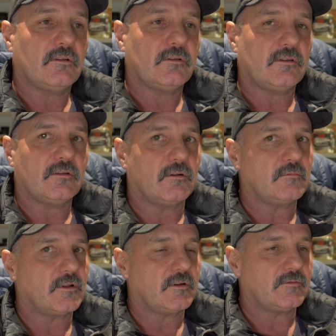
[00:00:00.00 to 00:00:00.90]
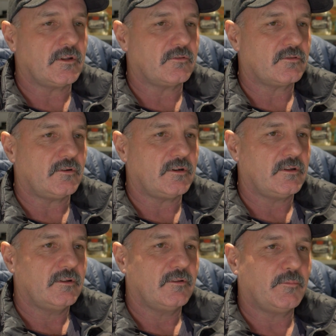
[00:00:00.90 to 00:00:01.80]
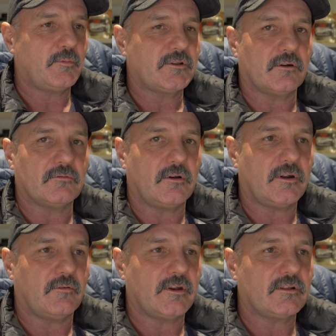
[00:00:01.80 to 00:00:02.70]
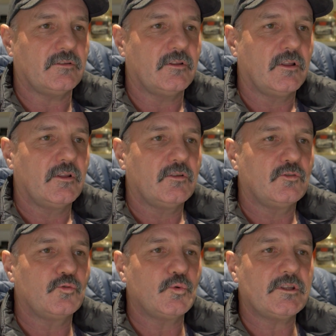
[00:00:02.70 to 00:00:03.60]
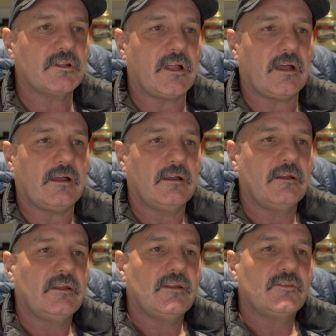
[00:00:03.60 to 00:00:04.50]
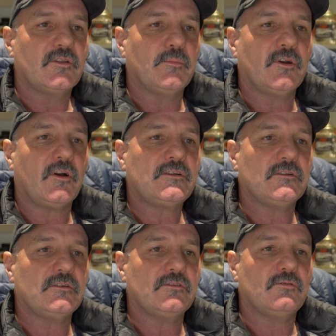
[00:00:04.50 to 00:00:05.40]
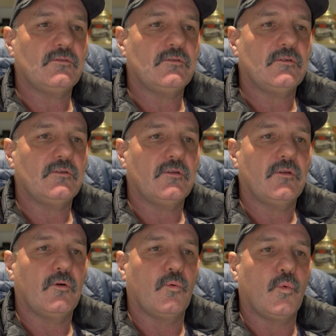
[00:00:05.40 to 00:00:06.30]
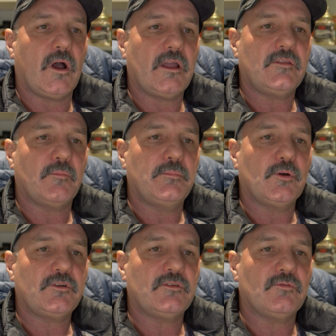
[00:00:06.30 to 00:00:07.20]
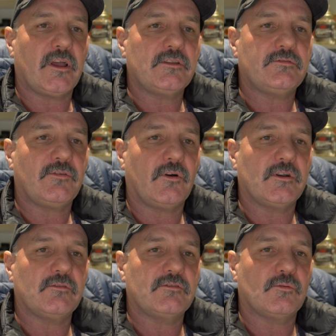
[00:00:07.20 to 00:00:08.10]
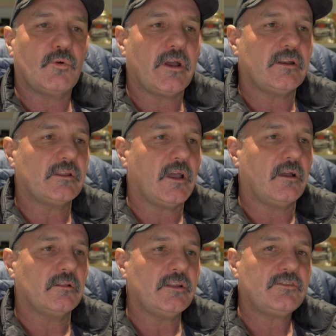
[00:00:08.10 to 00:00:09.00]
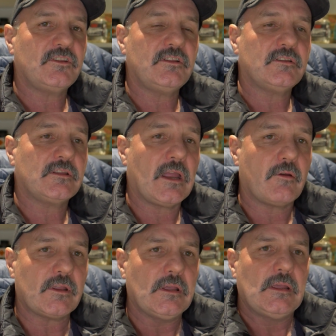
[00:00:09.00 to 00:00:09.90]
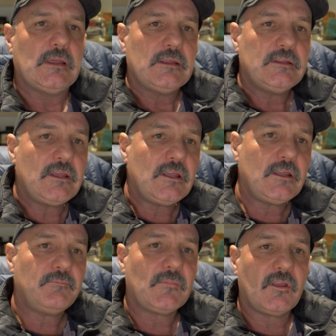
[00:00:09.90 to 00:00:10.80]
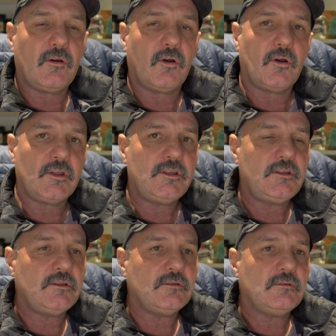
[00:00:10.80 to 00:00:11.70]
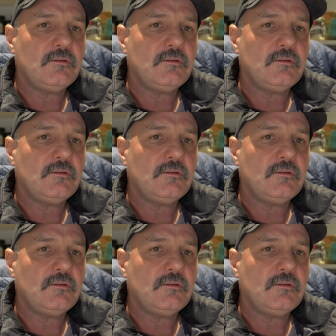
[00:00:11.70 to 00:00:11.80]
I'm not even going to try it. Probably got it right, I reckon. Zwiggler. The binoculars way, the built-in rangefinder is the way to go. Less kit to carry. Yeah, I hear you,